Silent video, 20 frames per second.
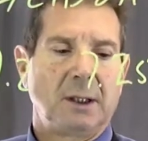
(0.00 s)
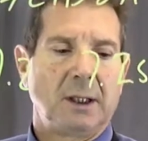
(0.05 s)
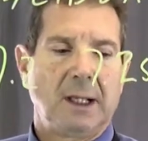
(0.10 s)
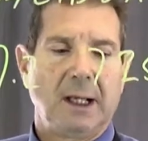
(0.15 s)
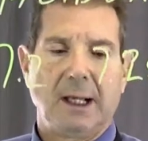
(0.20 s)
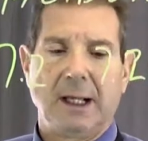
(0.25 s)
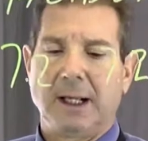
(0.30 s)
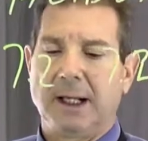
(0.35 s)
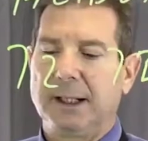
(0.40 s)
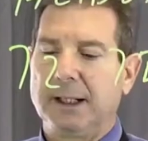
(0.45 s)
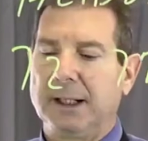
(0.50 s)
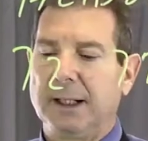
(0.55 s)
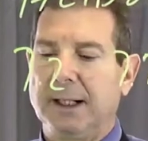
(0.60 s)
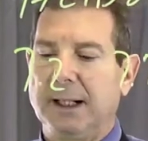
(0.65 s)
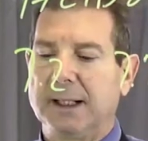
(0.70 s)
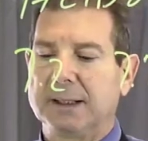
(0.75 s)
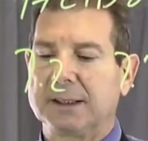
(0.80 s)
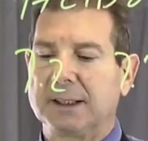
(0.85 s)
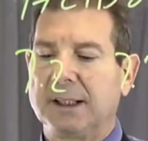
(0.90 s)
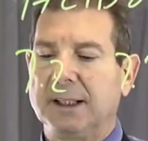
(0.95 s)
And it
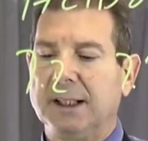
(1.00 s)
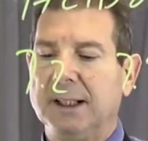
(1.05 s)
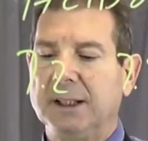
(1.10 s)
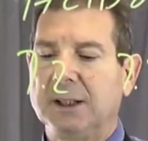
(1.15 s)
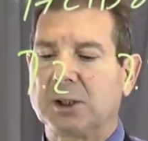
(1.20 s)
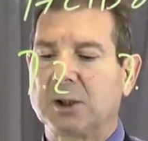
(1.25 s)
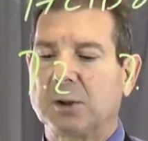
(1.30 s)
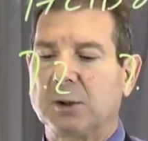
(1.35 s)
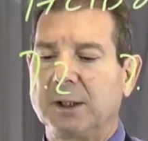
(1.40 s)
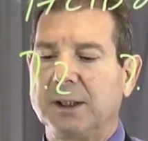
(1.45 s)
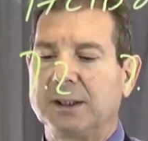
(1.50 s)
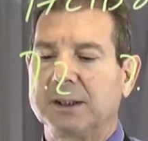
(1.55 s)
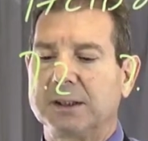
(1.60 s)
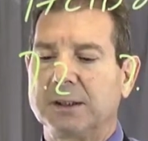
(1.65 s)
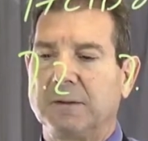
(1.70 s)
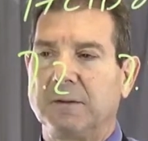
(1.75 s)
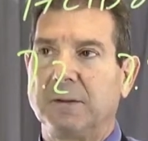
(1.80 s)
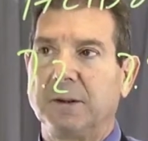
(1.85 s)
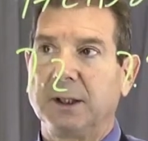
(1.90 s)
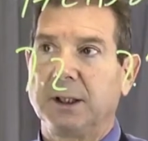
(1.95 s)
has an increased
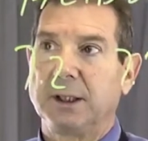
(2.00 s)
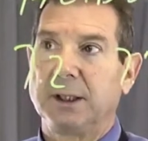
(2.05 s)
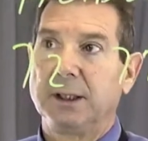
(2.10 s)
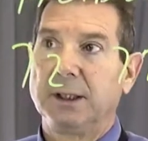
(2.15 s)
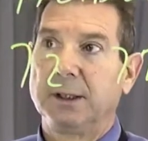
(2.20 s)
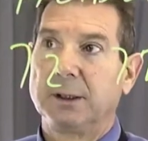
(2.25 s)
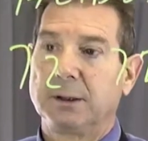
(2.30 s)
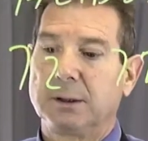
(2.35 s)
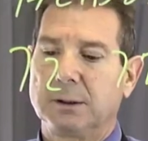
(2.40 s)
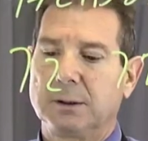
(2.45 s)
affinity.